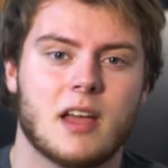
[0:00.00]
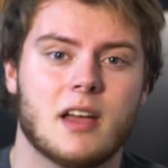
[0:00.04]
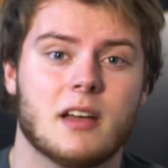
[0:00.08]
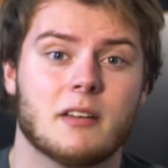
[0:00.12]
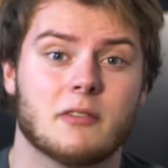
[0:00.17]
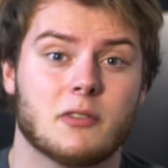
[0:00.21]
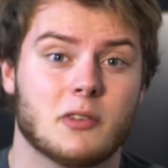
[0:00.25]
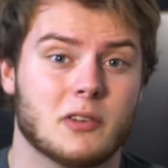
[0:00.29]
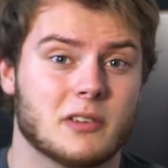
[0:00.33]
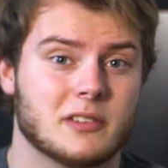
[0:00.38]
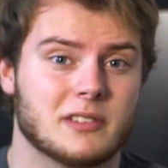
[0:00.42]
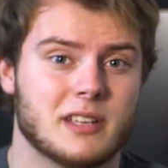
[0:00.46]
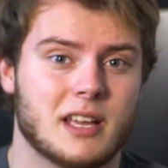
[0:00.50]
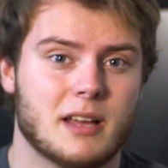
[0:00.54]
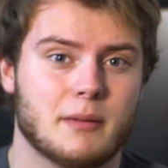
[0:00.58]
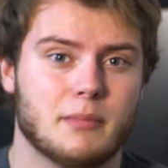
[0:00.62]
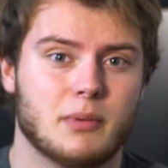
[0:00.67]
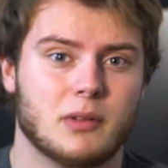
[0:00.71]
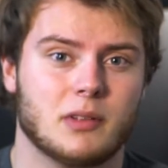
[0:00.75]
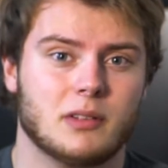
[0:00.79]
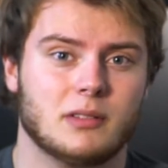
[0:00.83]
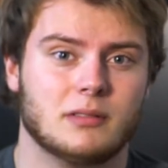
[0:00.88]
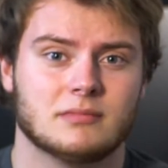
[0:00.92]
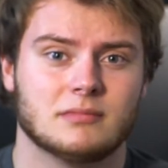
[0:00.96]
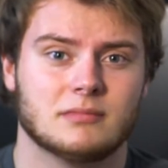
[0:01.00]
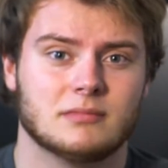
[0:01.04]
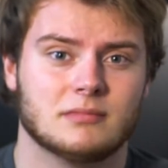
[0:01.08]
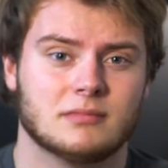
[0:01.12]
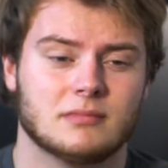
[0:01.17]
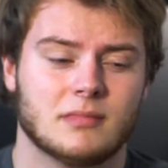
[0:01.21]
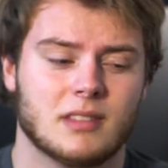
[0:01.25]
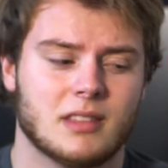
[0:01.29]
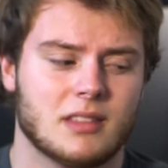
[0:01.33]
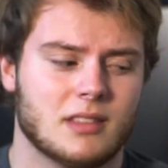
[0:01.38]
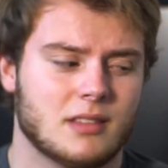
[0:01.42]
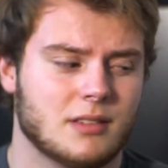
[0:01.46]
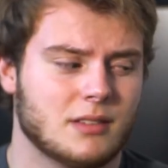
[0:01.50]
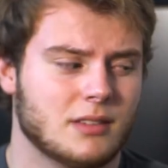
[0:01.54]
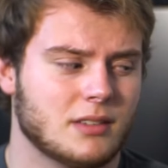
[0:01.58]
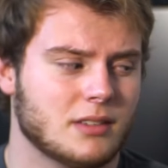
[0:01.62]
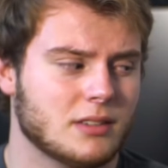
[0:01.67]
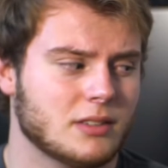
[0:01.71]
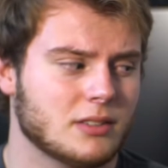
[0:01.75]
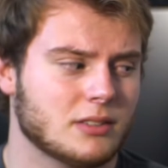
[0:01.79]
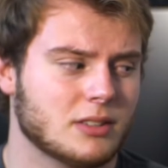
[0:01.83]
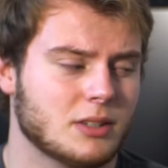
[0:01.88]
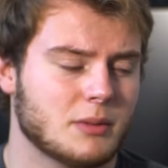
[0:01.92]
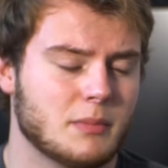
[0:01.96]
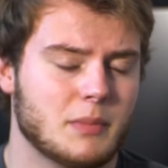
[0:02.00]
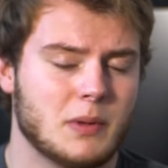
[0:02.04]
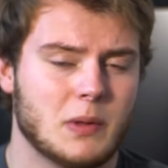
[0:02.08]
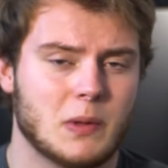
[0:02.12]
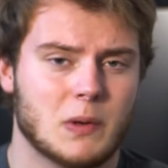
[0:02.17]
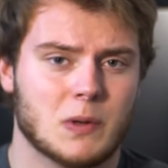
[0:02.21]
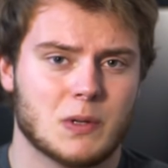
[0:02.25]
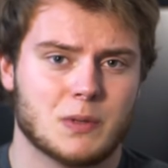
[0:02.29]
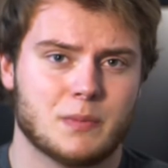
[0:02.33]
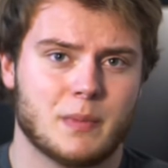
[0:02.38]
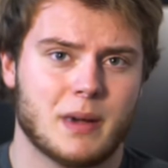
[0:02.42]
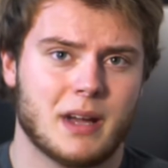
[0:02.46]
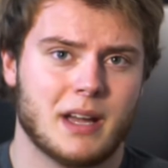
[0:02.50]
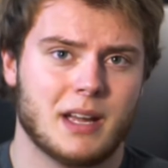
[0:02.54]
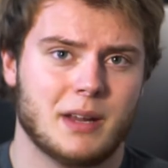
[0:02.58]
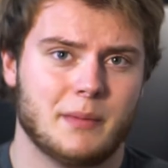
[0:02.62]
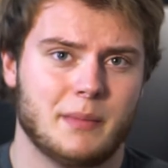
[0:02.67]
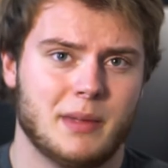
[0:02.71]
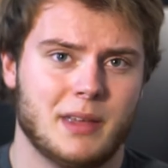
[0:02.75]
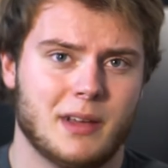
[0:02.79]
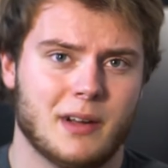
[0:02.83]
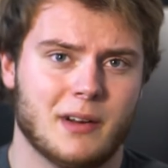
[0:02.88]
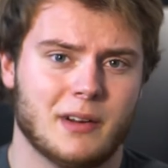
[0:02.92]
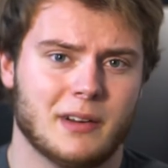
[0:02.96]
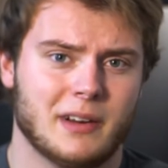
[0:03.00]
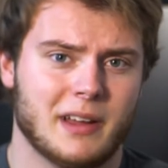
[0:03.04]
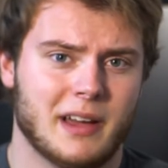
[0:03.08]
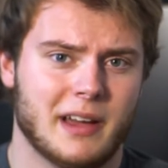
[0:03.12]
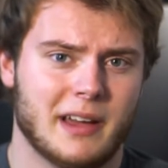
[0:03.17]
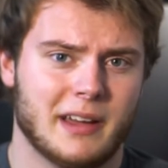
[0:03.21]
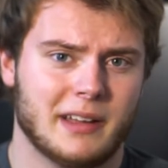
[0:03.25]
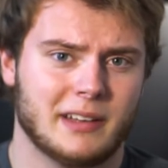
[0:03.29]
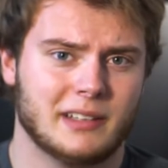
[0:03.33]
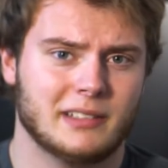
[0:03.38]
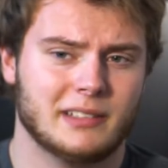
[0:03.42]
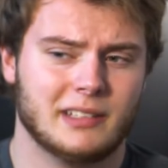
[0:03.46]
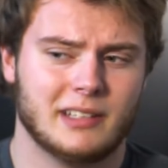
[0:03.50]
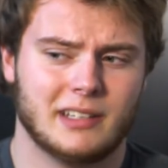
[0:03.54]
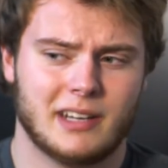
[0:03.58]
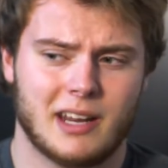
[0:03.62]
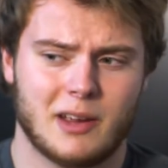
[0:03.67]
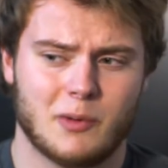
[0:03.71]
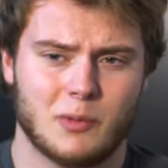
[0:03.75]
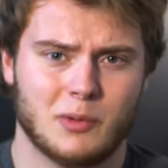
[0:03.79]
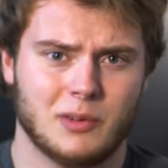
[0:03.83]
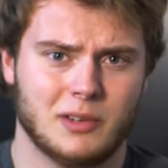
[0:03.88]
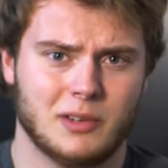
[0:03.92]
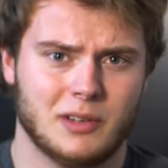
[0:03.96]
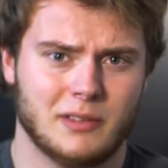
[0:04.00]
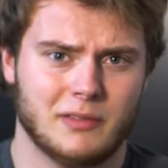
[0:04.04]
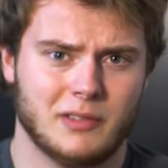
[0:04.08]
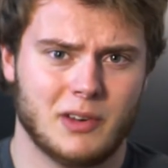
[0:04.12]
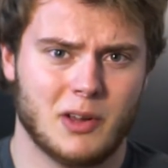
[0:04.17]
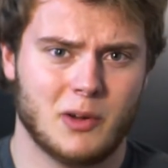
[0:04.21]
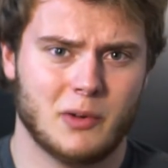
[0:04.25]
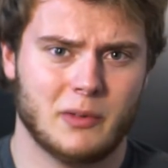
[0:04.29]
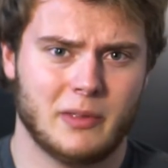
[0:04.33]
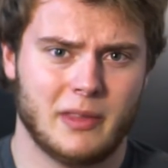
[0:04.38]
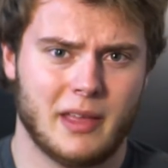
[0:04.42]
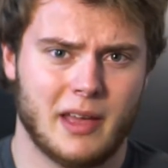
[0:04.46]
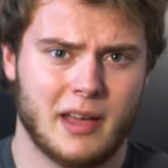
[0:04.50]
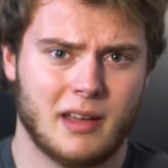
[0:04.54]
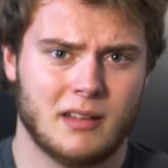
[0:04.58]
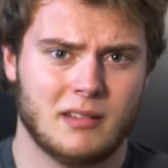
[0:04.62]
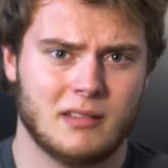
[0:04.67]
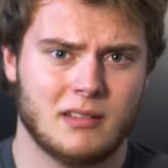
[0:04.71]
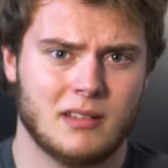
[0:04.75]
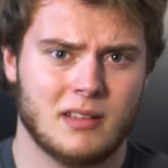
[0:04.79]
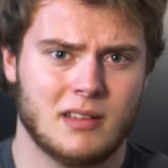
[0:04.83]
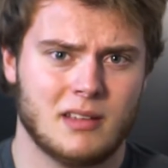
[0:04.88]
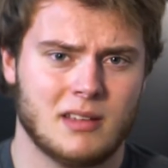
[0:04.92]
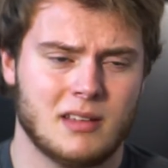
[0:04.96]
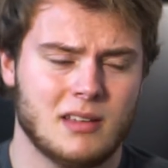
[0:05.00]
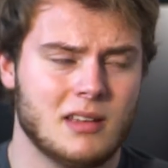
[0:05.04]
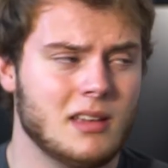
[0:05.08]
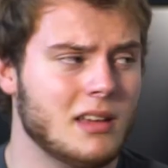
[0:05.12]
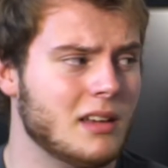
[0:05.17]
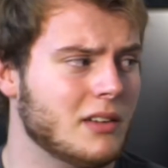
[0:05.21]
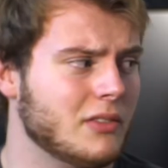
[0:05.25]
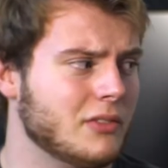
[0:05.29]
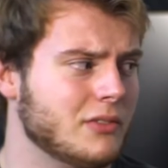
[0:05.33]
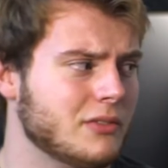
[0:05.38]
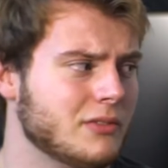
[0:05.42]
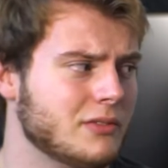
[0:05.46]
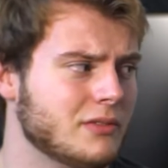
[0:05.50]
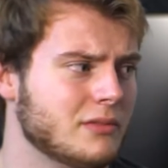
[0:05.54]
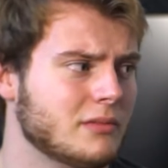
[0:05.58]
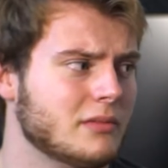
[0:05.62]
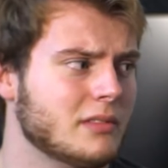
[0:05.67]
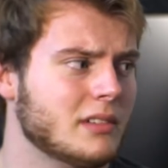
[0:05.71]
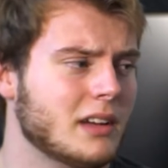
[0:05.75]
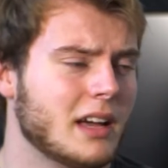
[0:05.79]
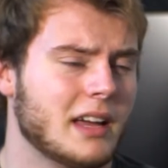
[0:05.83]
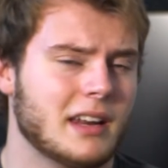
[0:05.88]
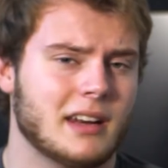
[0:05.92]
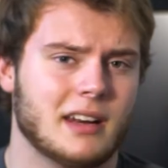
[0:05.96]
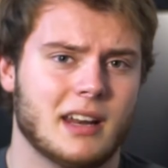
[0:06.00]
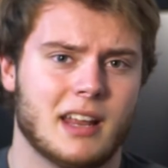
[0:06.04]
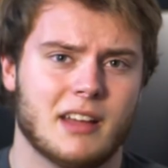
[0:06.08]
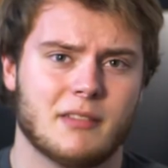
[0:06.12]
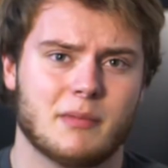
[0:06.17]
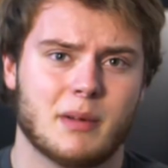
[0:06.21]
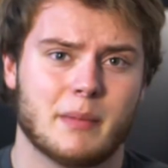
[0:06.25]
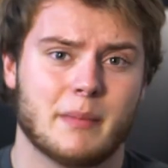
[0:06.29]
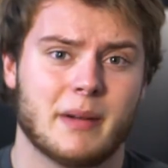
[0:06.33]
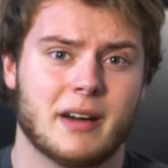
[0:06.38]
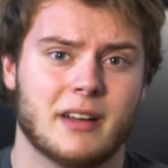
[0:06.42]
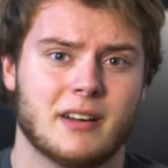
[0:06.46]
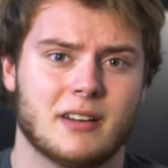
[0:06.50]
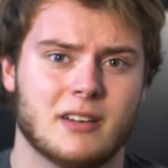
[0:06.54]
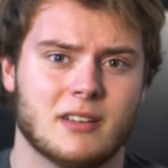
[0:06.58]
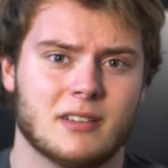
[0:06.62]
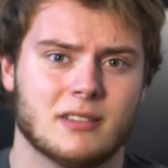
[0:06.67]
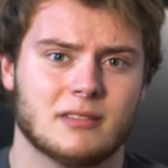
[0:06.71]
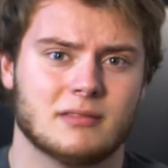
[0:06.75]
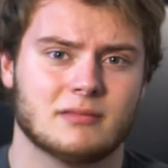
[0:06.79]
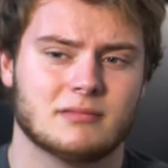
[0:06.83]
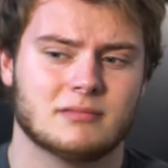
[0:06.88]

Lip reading: For example, the computers behind me aren't on, and I wouldn't have known that if I didn't have my monitor.